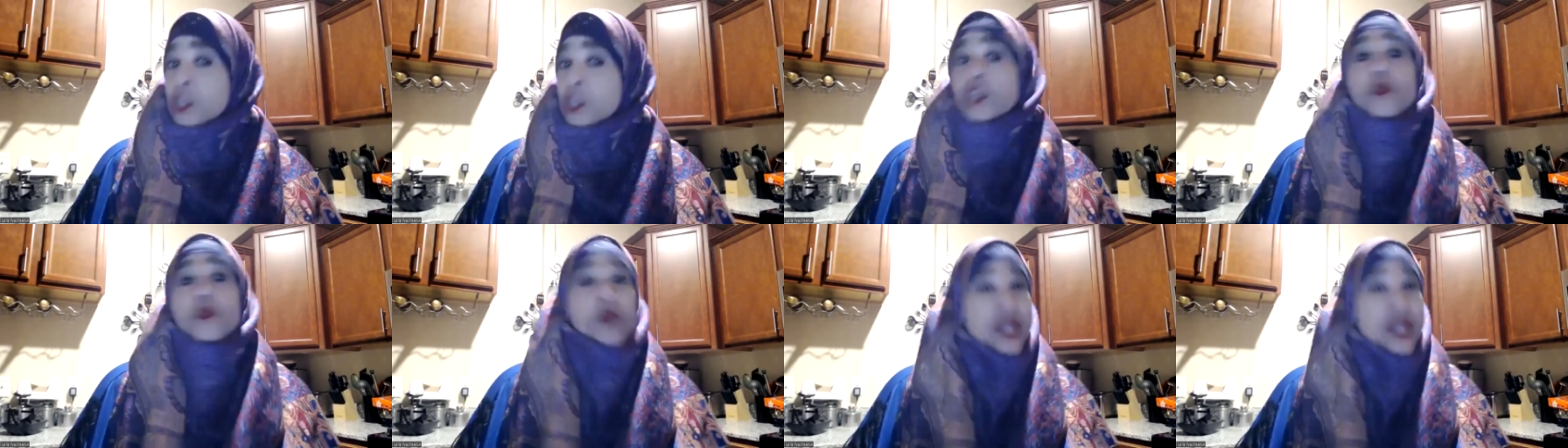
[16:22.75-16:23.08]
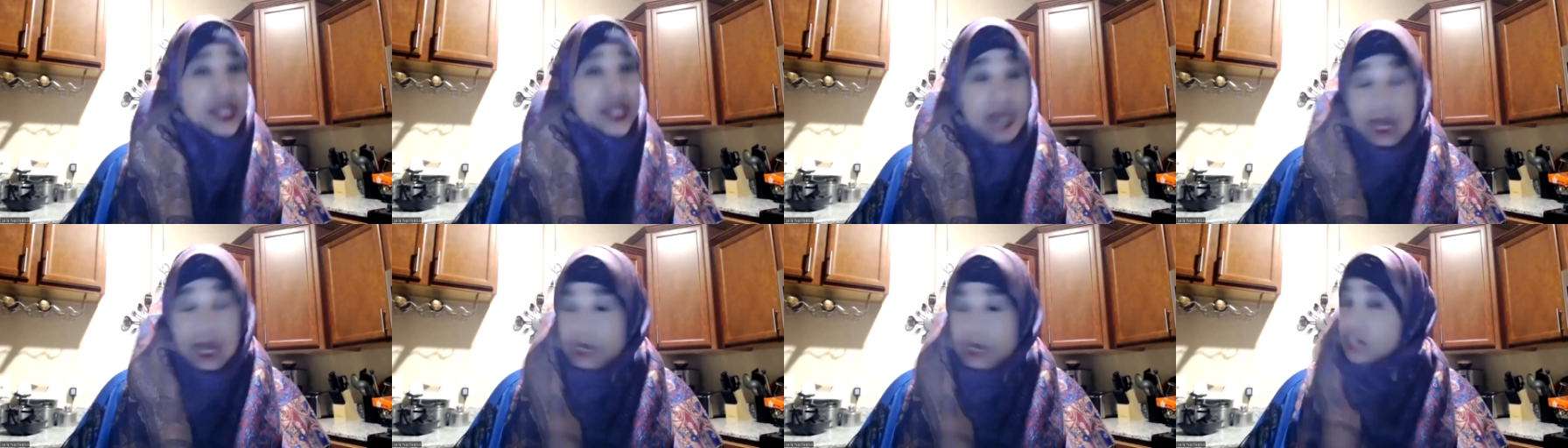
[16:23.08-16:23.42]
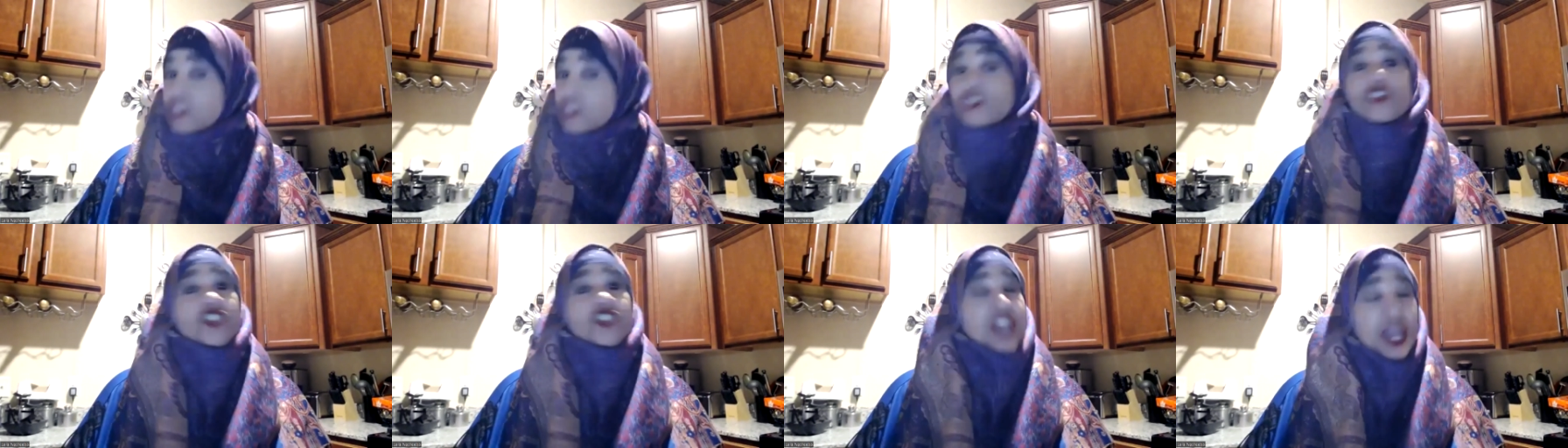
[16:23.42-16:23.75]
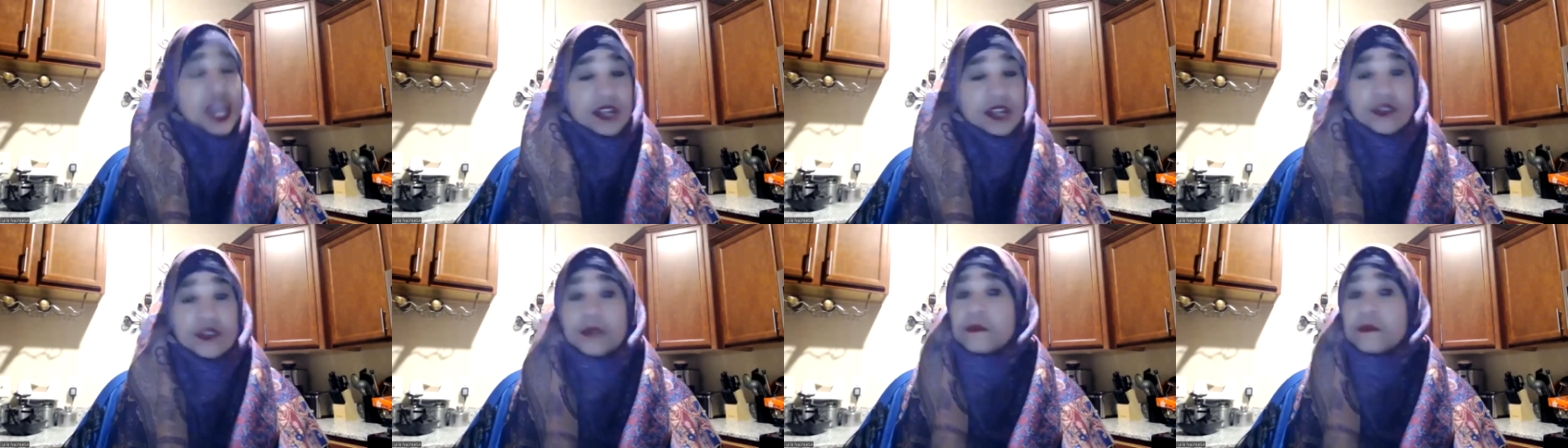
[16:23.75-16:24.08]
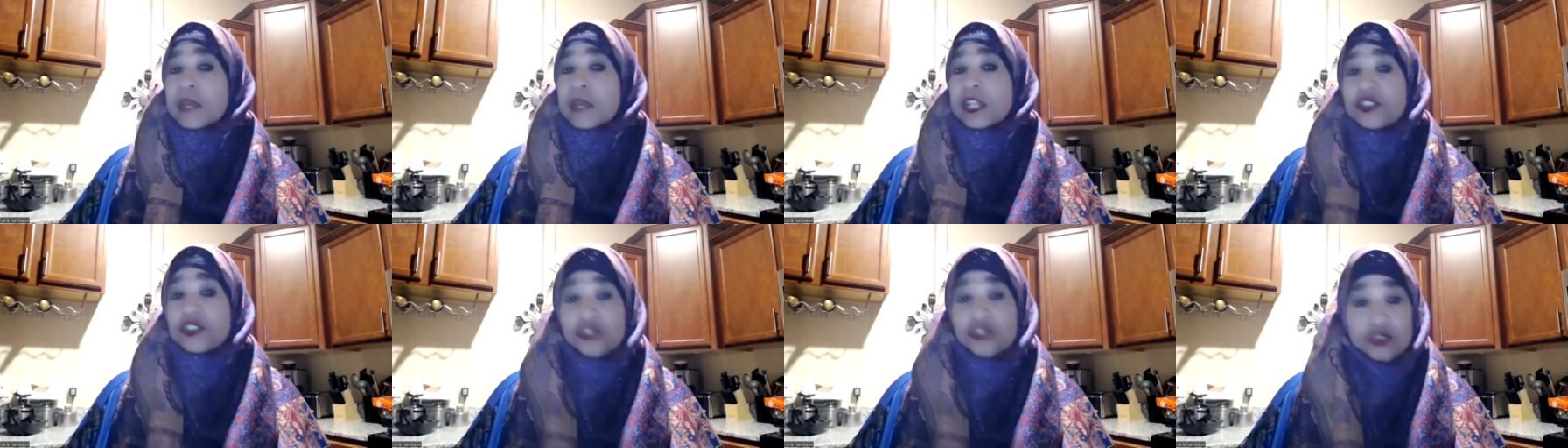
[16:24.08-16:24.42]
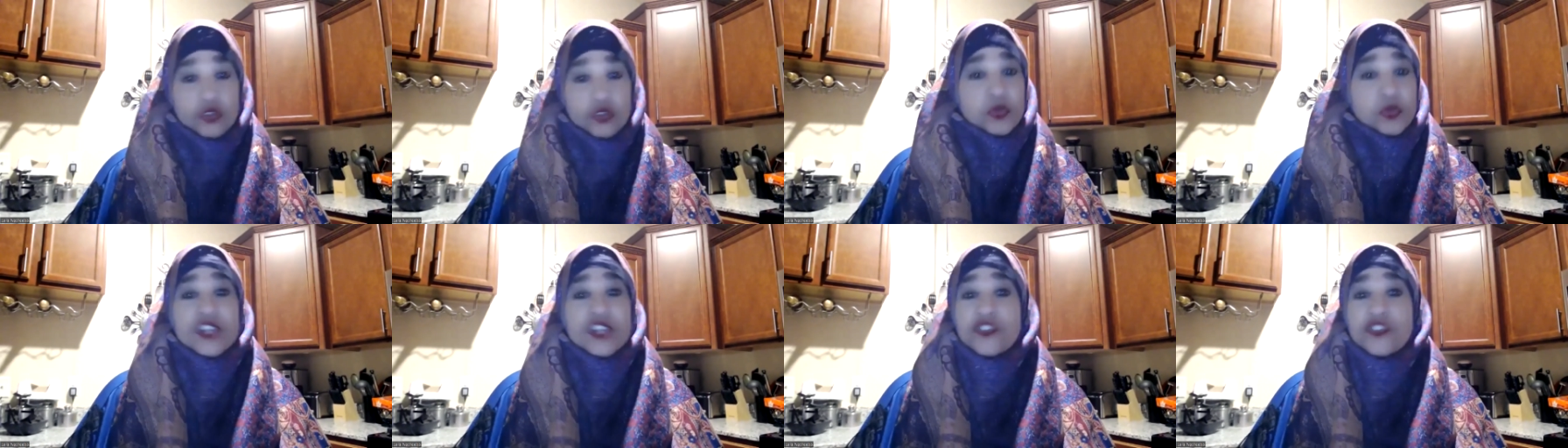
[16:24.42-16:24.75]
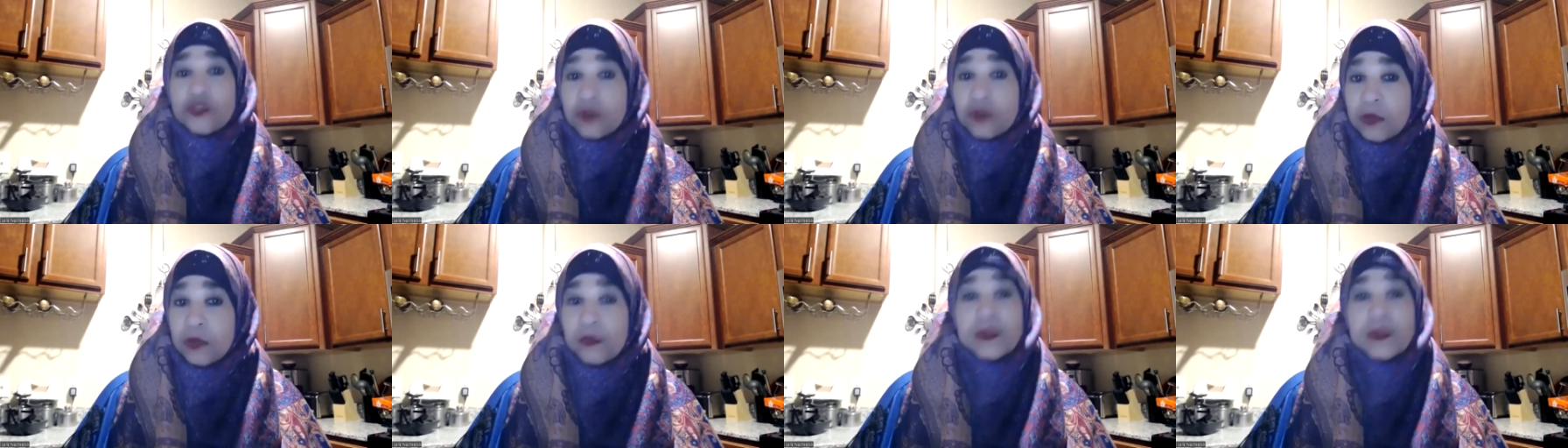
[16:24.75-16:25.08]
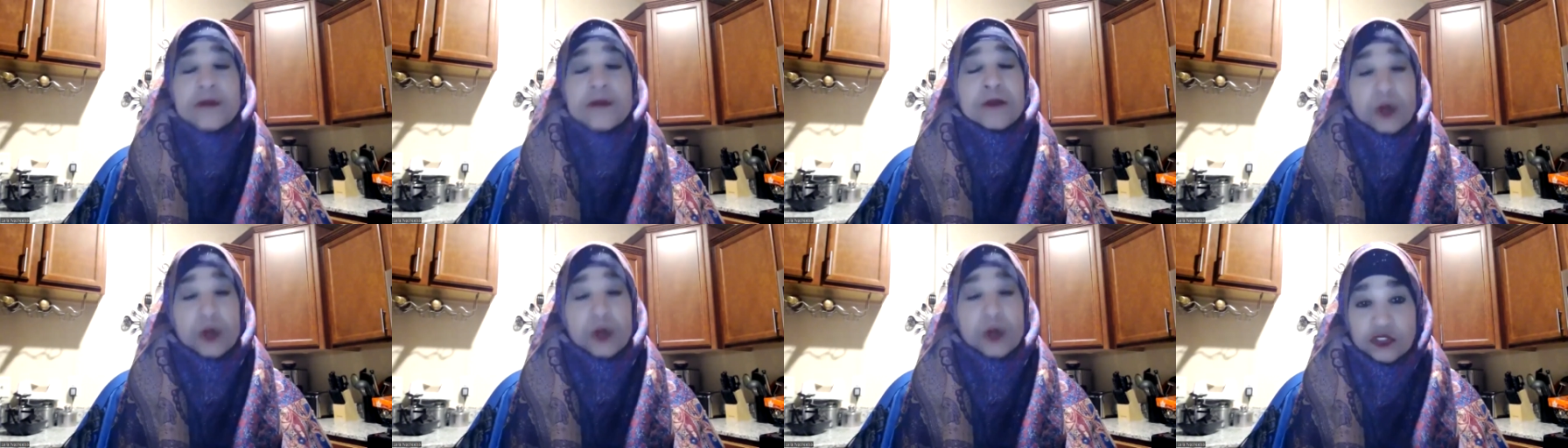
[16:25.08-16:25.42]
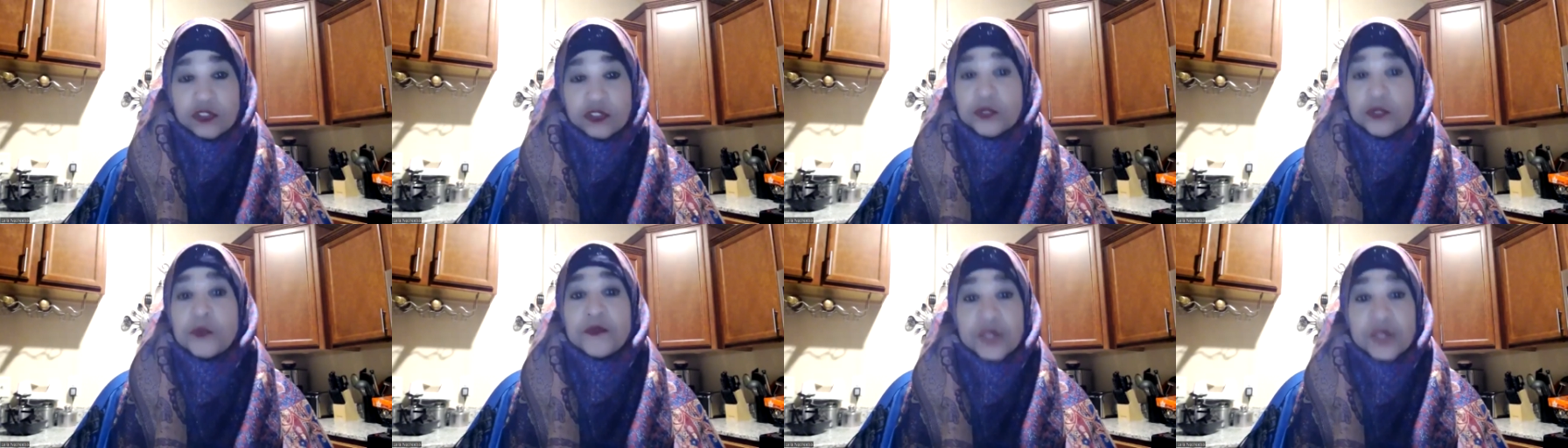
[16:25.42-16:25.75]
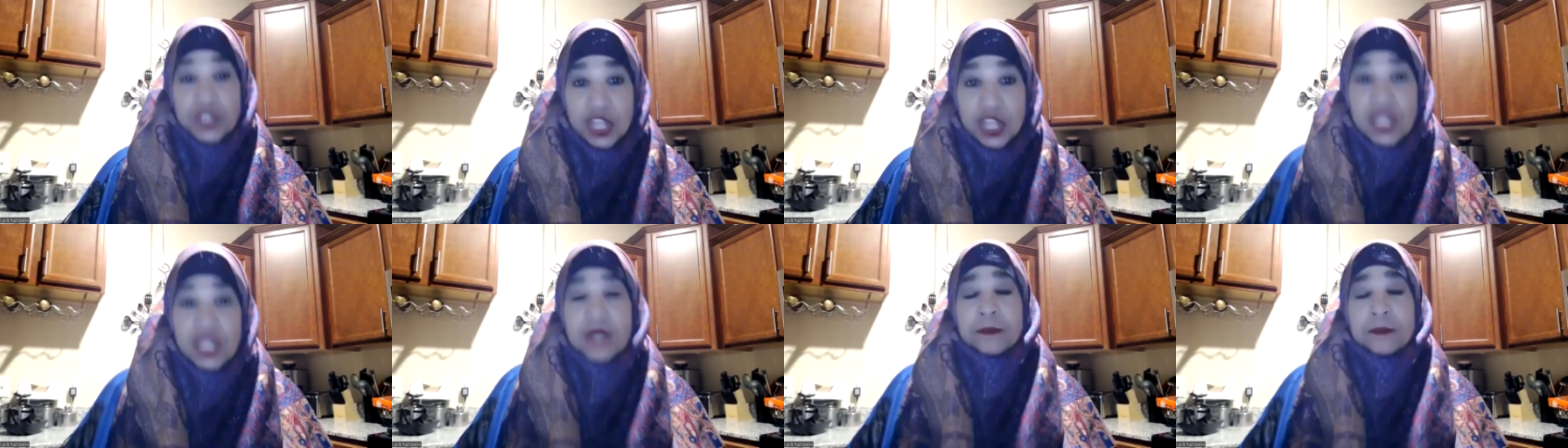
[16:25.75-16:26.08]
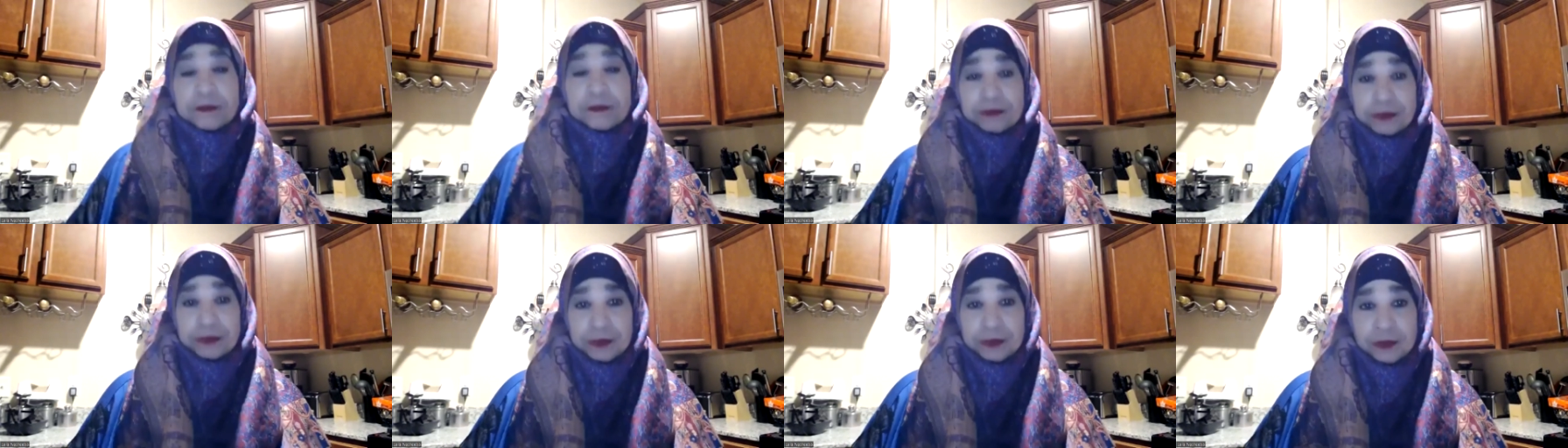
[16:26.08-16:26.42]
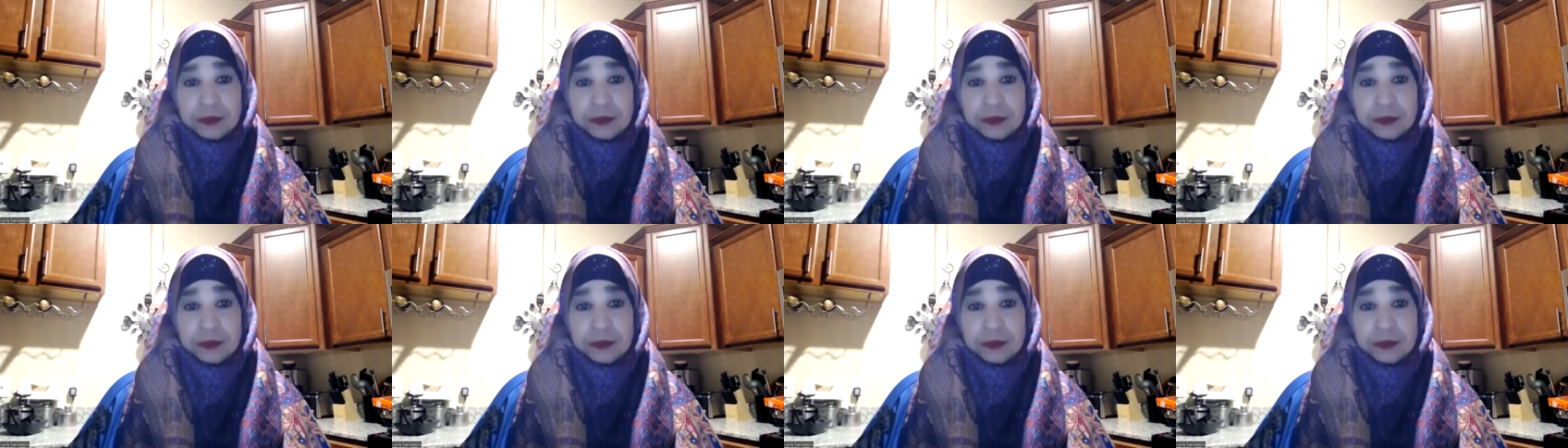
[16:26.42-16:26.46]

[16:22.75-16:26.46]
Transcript: we got to check to make sure we doing what we supposed to do for them